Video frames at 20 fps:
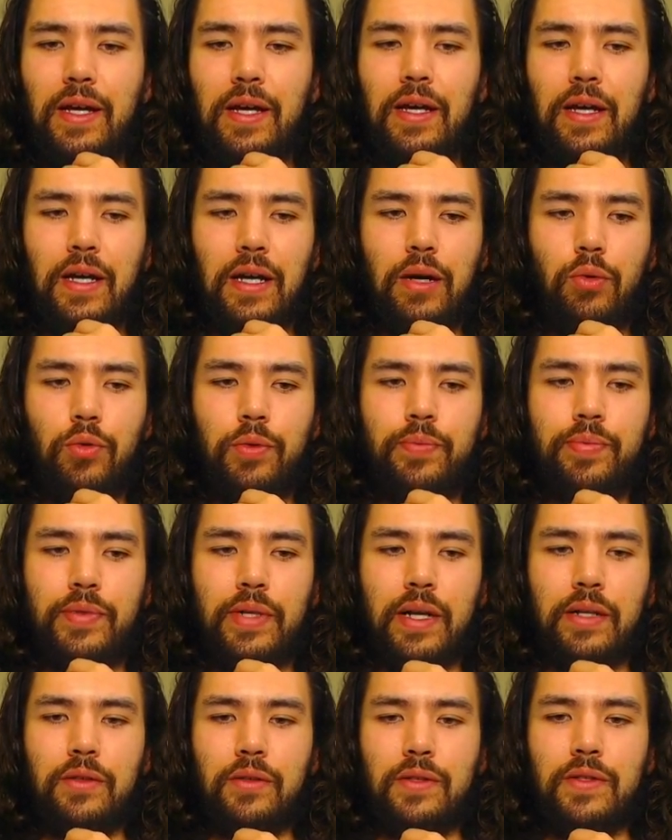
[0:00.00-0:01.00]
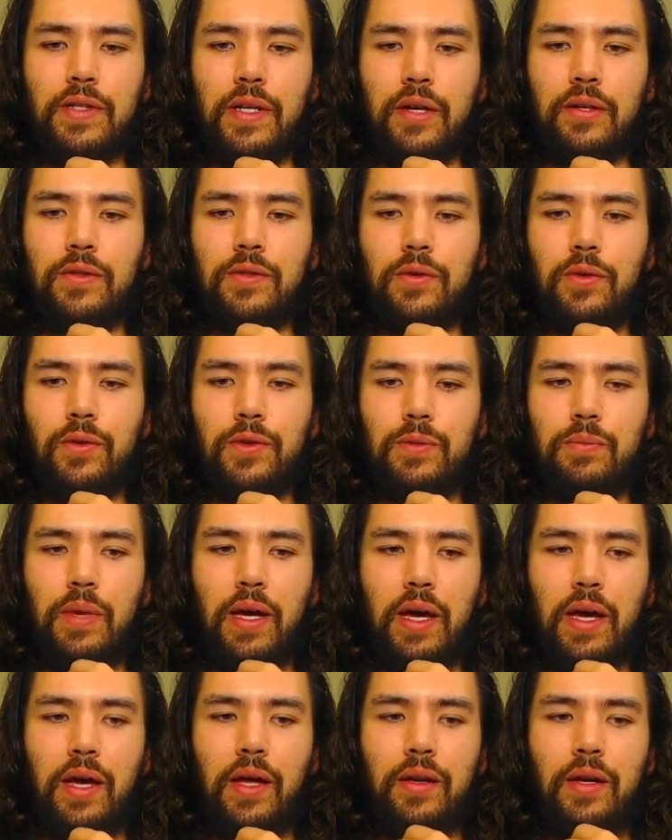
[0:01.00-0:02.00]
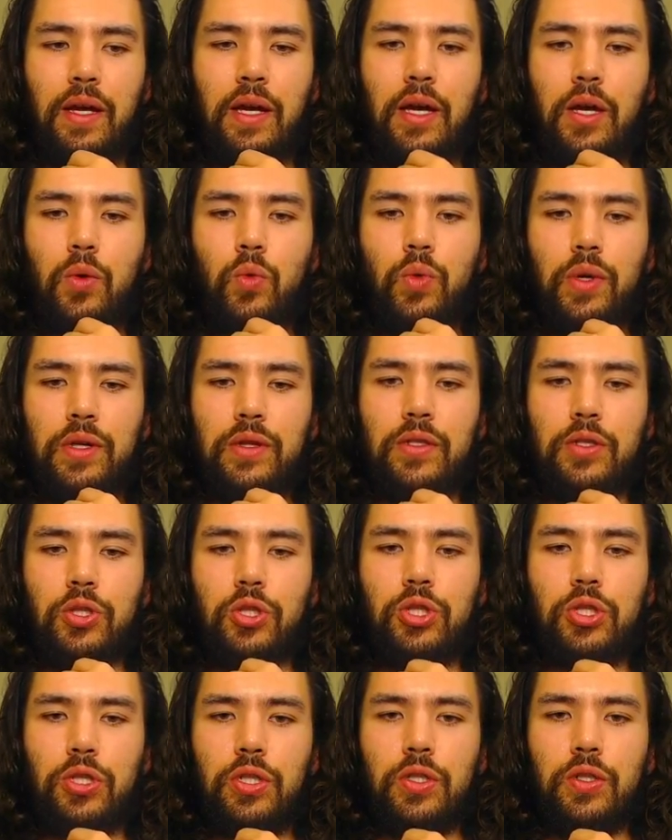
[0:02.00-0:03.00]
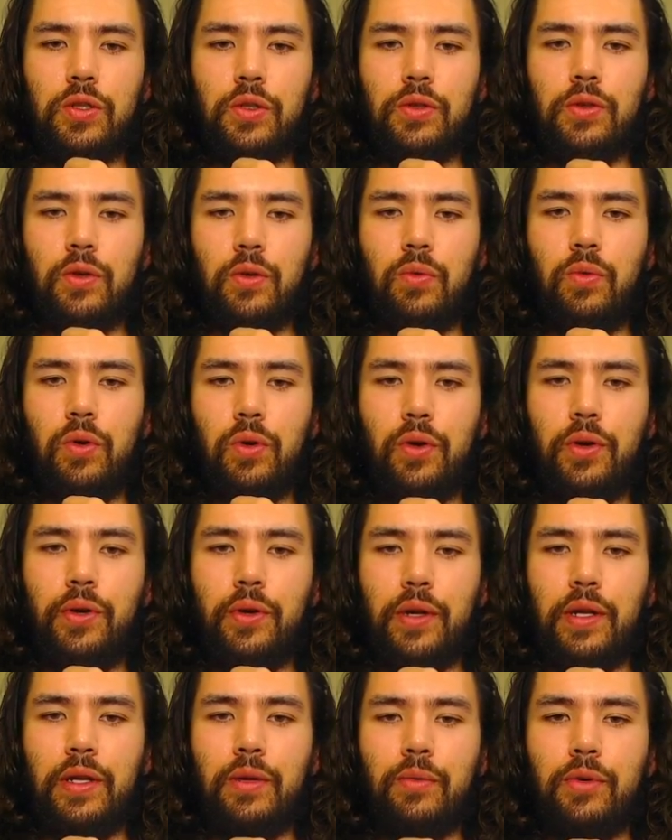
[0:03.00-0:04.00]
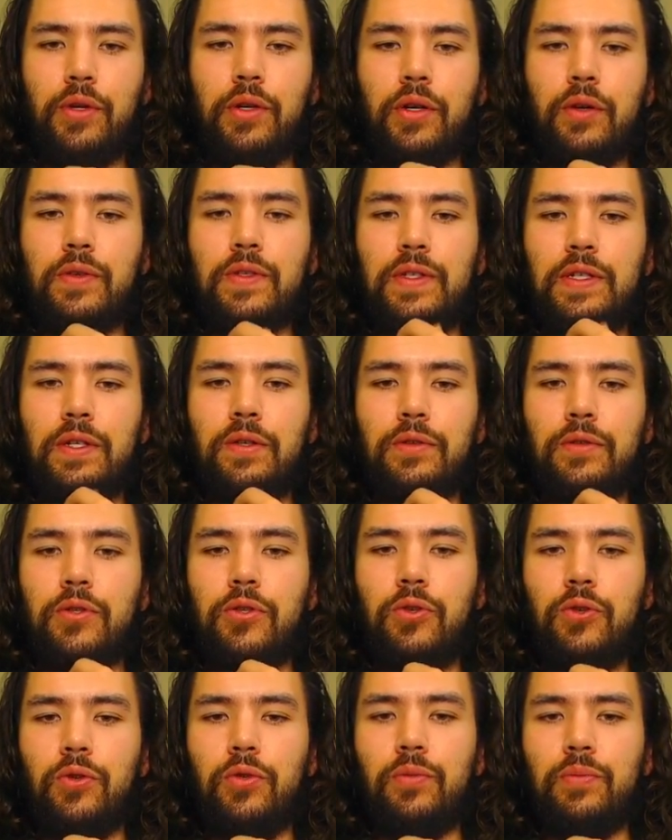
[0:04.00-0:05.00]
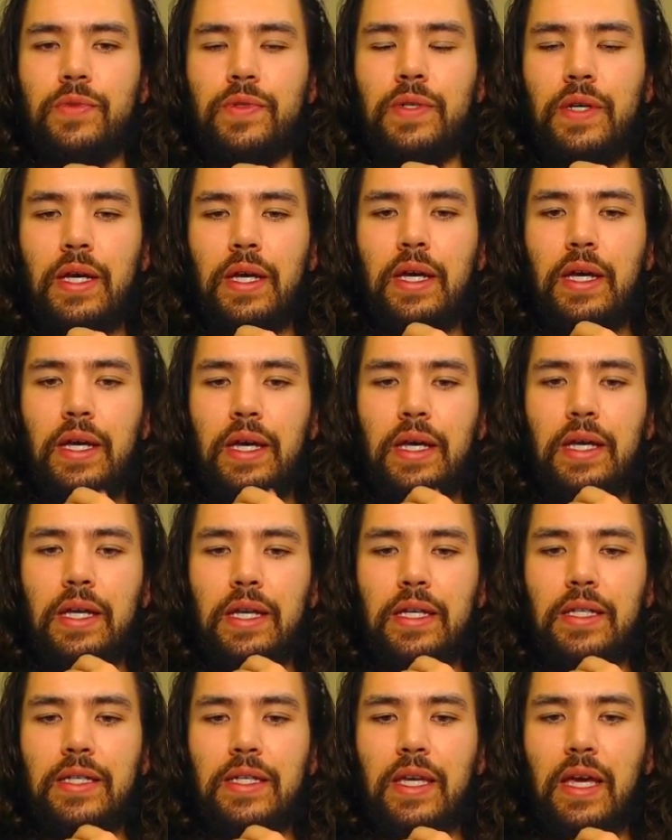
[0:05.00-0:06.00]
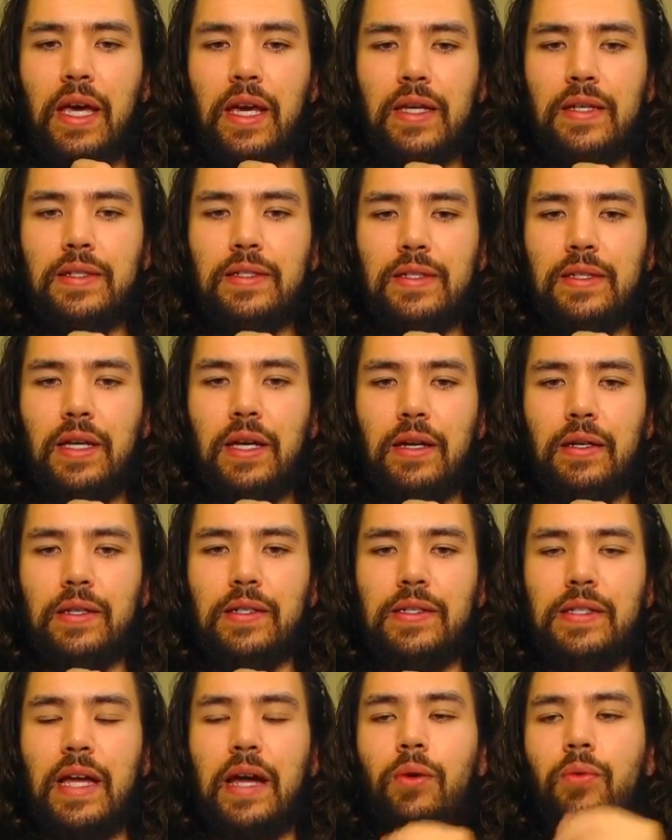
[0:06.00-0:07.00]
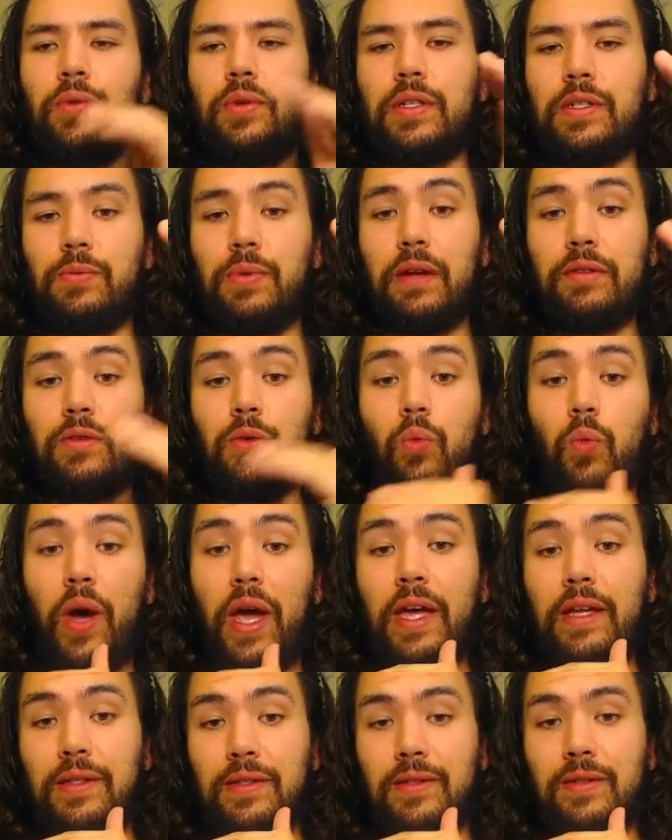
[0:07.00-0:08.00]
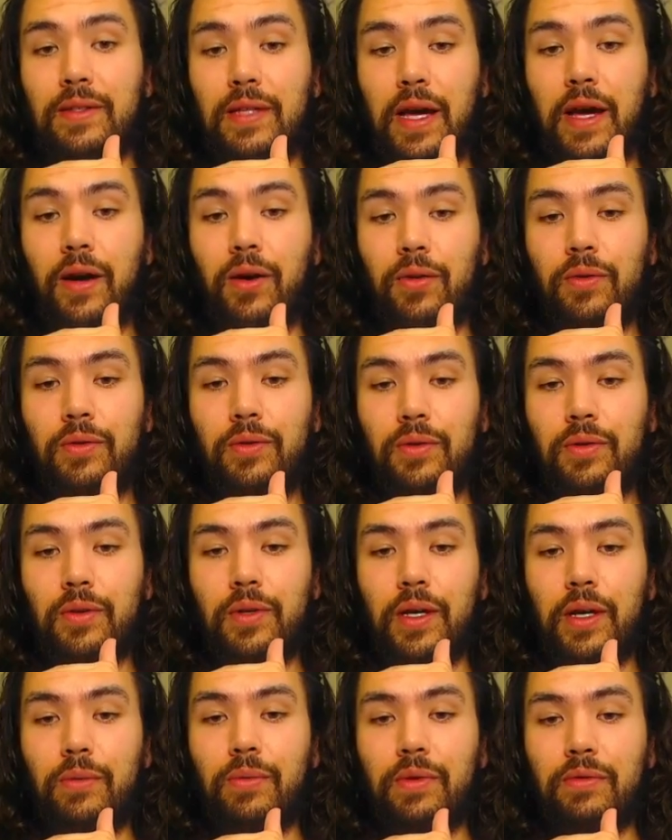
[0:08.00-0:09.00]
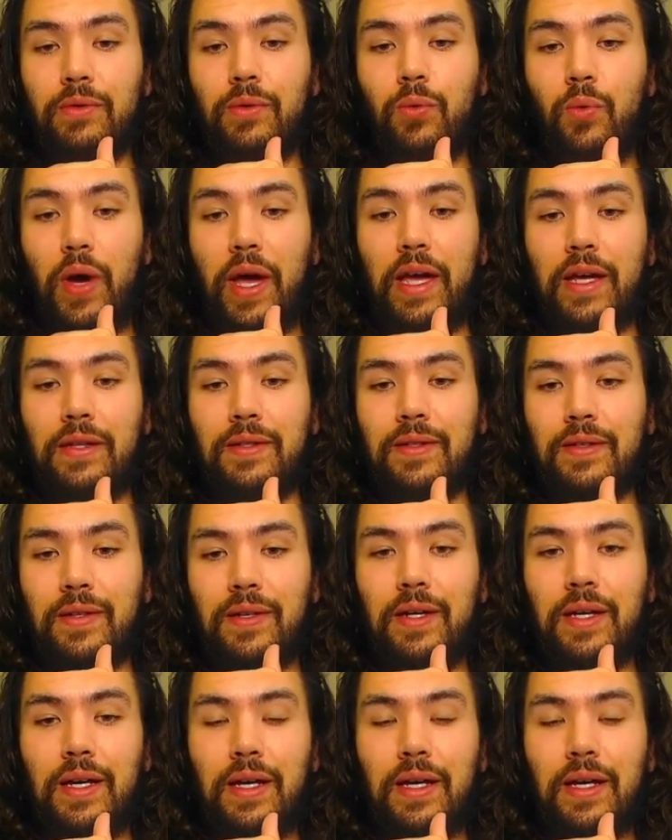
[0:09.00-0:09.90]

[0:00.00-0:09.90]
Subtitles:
We protect our Silent Swordsman with the Shield or Warrior, and then we're going to go Sealed Tombs in case that, because we have to wait now. Okay, we have to wait.